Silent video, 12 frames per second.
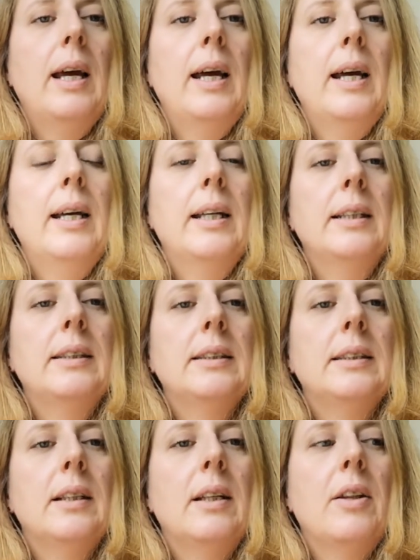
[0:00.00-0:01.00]

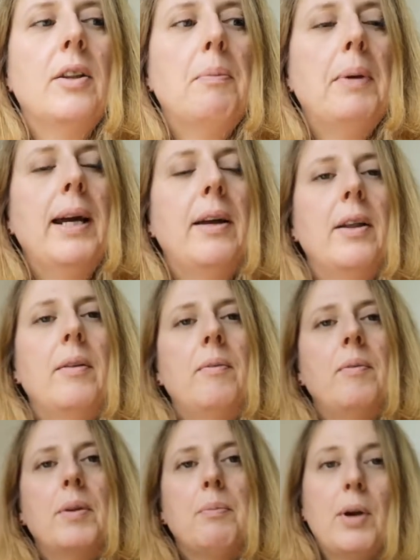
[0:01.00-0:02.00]
and
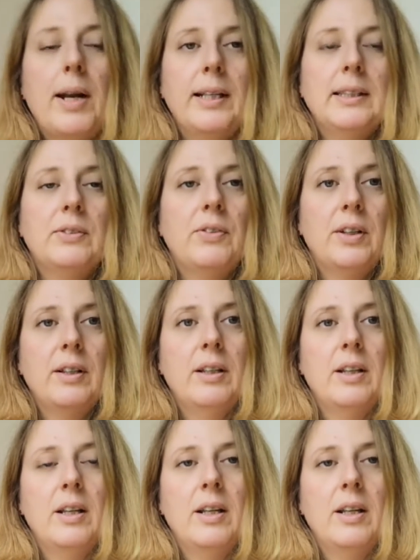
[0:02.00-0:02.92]
the prize for